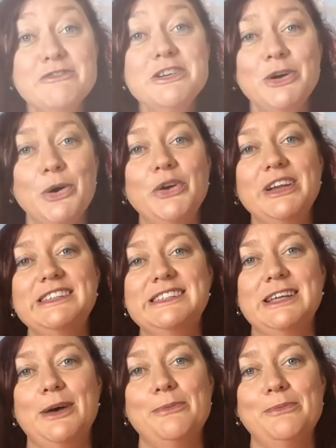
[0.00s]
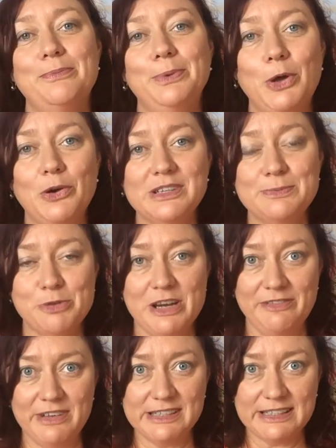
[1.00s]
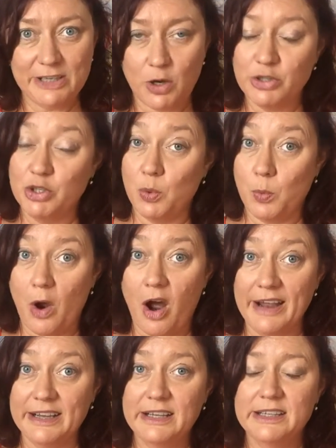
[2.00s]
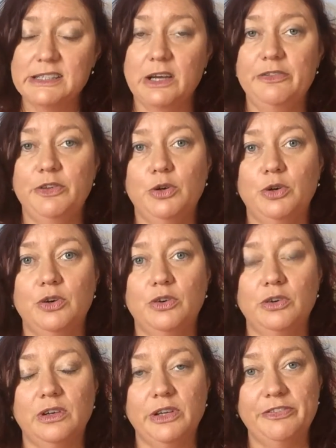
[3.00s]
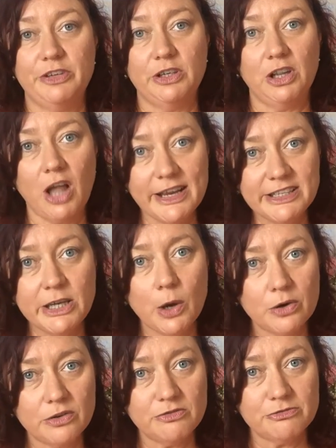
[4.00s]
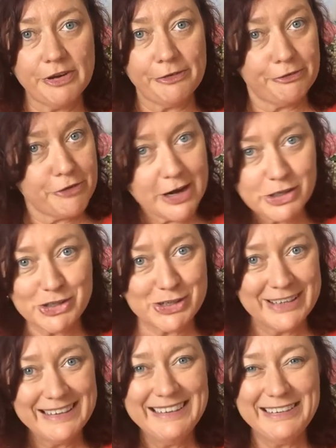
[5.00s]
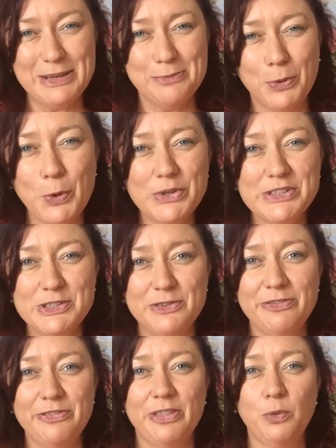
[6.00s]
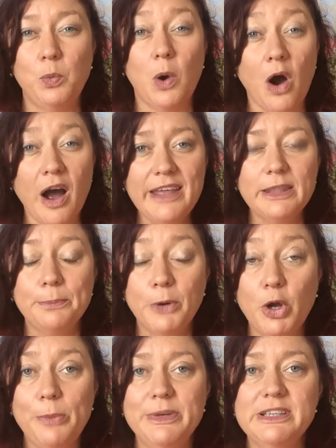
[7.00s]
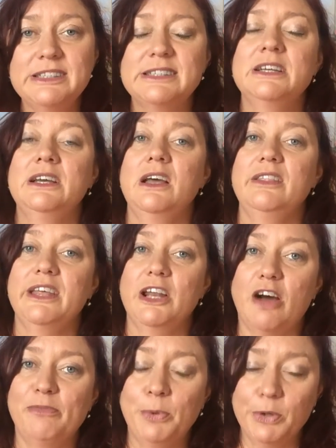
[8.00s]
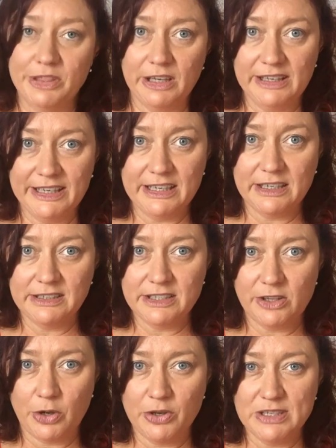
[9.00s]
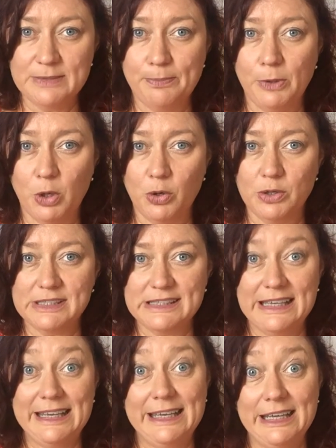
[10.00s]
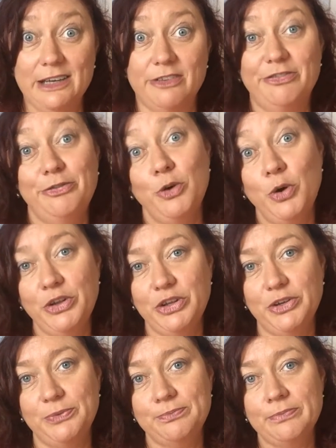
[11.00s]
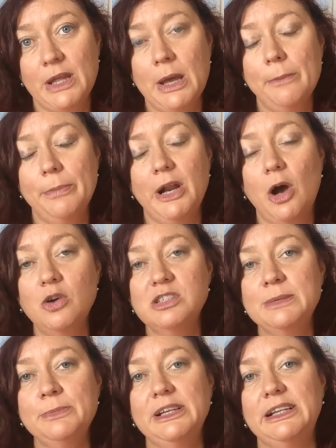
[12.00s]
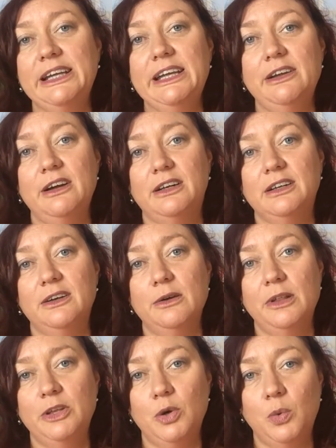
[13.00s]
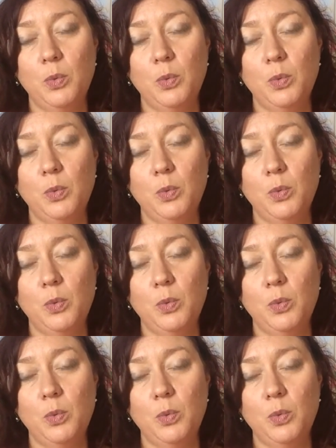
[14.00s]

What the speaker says: recorded some blogs previously on your why. So if you'd like to go and refresh the importance of the why, the purpose, then I've put the link to those blogs here for you. But ultimately, your